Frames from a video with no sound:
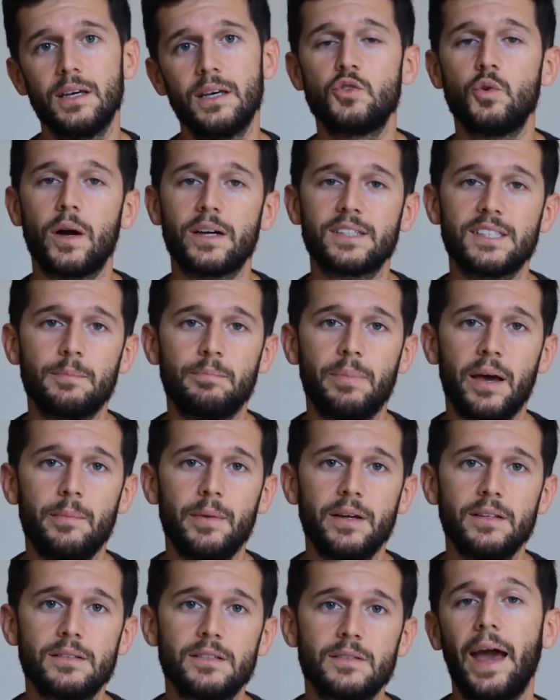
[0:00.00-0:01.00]
to accept
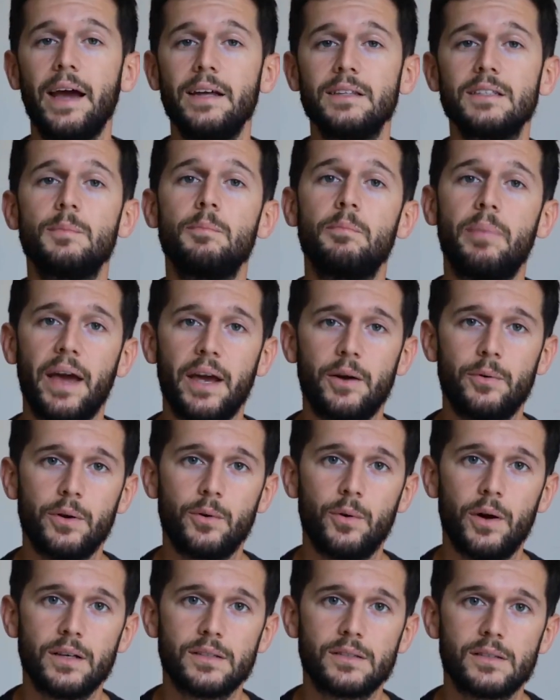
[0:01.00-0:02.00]
payments, and
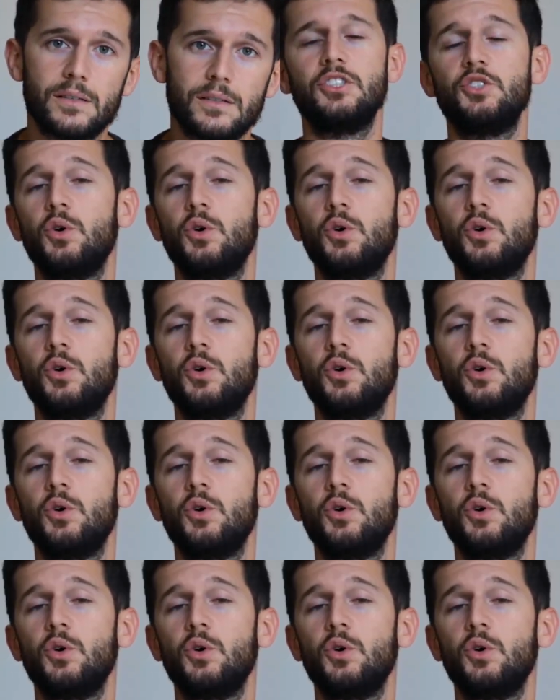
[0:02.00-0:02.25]
PayRequest.